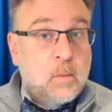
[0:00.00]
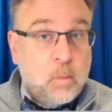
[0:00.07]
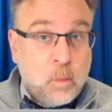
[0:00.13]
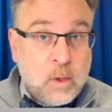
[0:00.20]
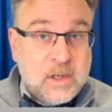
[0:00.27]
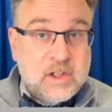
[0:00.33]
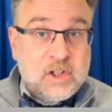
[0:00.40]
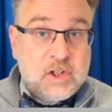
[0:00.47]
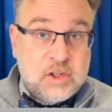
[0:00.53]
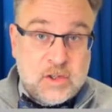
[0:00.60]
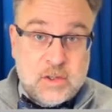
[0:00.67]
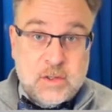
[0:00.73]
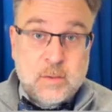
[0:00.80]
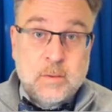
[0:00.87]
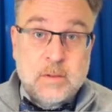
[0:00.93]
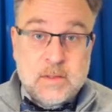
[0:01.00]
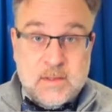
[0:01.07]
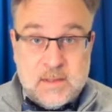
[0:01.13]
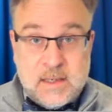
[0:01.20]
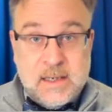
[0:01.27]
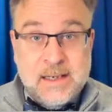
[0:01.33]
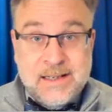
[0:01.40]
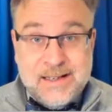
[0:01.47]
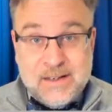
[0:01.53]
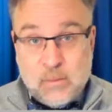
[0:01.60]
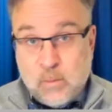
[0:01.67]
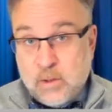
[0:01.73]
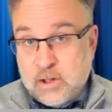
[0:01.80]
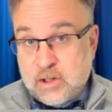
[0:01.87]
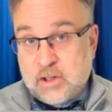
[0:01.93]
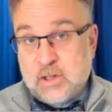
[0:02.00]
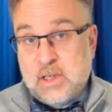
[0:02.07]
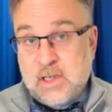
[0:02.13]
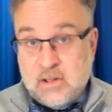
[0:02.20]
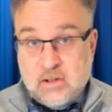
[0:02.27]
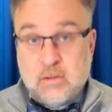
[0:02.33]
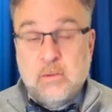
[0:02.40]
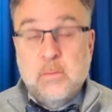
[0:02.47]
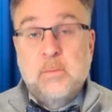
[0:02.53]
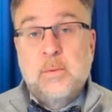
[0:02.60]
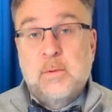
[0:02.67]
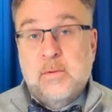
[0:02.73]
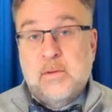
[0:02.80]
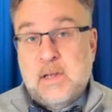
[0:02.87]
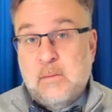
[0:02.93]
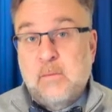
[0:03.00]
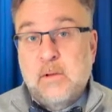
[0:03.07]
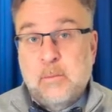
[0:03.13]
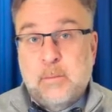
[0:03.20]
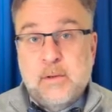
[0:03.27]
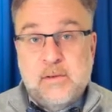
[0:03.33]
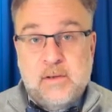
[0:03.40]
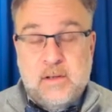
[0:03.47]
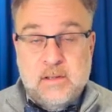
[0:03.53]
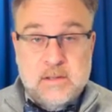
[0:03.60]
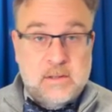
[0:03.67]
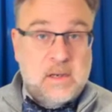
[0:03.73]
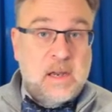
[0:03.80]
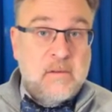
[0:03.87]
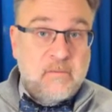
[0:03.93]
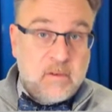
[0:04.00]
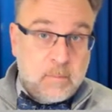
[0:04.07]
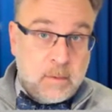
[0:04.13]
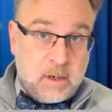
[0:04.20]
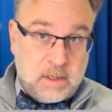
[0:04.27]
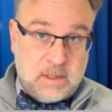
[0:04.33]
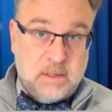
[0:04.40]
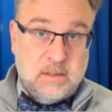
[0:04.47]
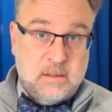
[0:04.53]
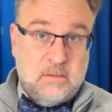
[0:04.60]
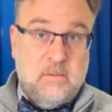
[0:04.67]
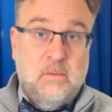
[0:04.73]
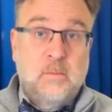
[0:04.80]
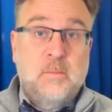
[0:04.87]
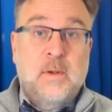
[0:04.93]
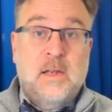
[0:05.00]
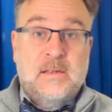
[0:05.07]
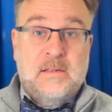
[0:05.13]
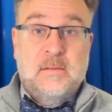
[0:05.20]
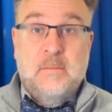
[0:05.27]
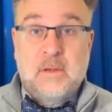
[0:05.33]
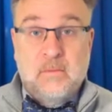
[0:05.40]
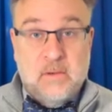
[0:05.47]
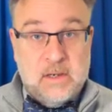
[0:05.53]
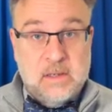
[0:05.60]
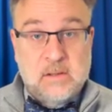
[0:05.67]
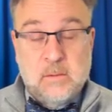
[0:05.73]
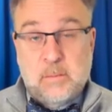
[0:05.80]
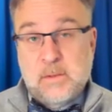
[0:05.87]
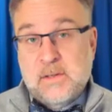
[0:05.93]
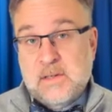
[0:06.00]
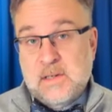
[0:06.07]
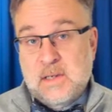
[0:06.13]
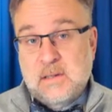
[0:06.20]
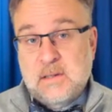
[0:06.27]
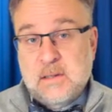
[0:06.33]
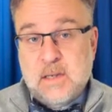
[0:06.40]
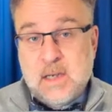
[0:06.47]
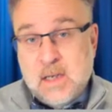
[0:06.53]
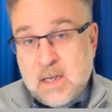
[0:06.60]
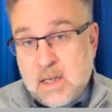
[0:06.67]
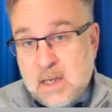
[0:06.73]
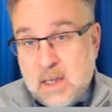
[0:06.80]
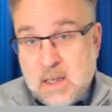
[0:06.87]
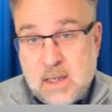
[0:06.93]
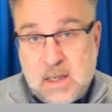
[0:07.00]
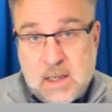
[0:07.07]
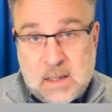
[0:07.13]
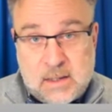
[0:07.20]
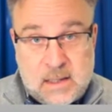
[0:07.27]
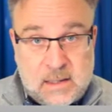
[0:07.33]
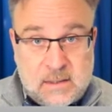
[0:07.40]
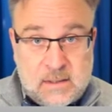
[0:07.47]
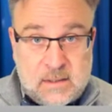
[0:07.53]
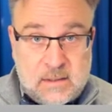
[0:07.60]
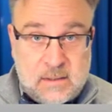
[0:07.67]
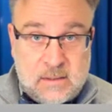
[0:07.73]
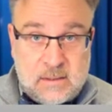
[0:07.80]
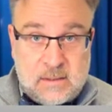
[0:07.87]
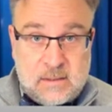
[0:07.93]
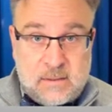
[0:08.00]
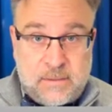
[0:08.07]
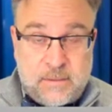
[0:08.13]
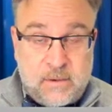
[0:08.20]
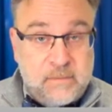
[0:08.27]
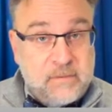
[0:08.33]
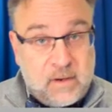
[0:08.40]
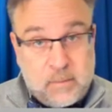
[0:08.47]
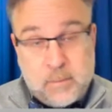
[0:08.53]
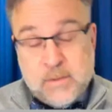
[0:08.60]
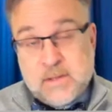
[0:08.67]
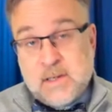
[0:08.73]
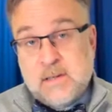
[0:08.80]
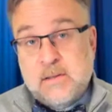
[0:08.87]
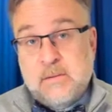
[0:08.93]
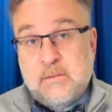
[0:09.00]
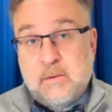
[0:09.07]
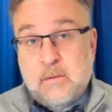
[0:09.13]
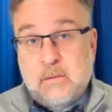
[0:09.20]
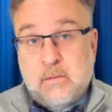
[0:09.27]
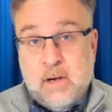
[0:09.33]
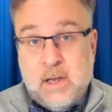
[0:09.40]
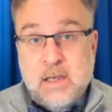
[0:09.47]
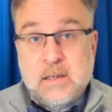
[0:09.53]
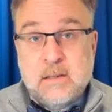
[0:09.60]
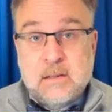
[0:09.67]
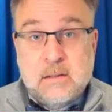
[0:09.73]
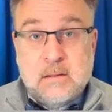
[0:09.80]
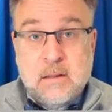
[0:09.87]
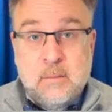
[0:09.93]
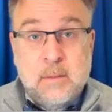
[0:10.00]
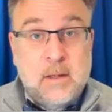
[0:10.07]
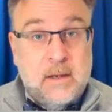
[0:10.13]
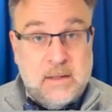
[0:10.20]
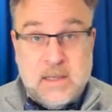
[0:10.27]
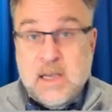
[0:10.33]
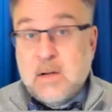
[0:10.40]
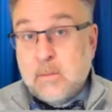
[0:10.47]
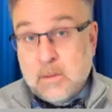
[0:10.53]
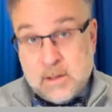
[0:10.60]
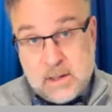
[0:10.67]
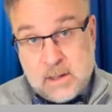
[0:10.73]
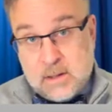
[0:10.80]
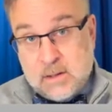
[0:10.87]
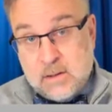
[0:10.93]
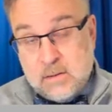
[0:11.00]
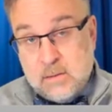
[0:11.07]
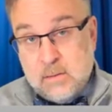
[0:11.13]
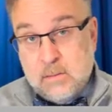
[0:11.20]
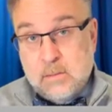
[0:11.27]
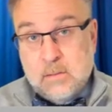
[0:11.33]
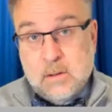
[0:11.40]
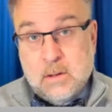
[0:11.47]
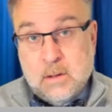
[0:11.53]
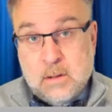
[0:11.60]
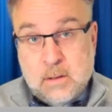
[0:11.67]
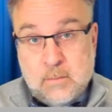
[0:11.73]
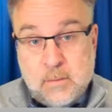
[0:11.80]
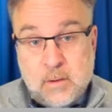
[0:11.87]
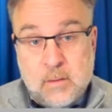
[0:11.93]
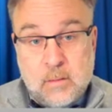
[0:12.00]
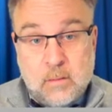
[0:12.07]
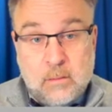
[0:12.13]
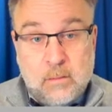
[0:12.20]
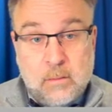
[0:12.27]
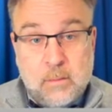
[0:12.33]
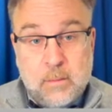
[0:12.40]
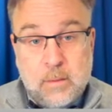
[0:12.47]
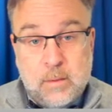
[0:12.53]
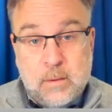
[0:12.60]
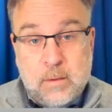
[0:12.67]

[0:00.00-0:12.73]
which students in each group that will present. So everybody in the group has to be ready to present. That is 35% of your grade, applied equally to the whole group.